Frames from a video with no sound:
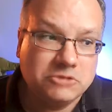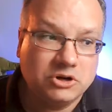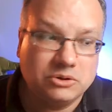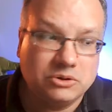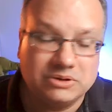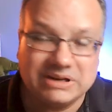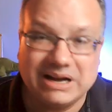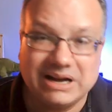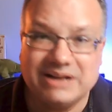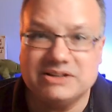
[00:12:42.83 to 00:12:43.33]

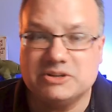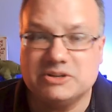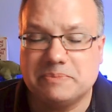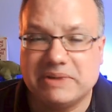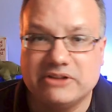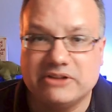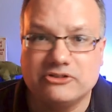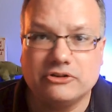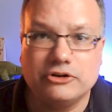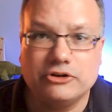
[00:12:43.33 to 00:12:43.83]
Well, kind of
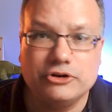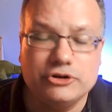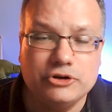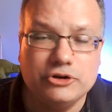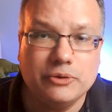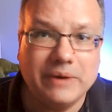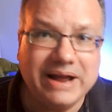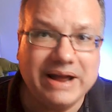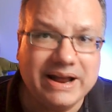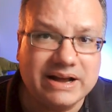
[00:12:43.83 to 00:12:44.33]
depends on who
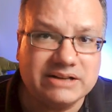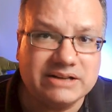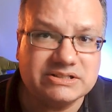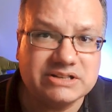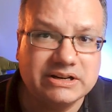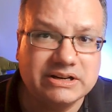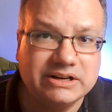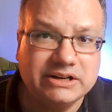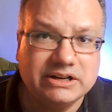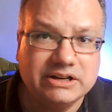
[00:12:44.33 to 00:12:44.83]
you
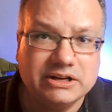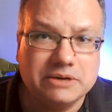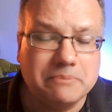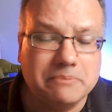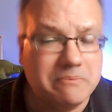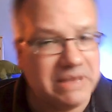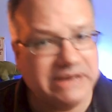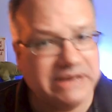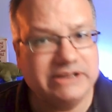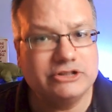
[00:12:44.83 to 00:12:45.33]
ask.
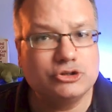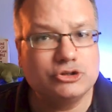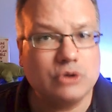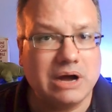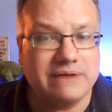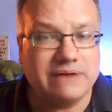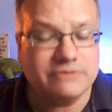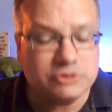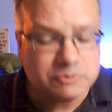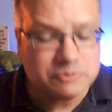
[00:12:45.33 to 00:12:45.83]
Many
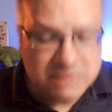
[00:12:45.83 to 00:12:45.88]
drivers,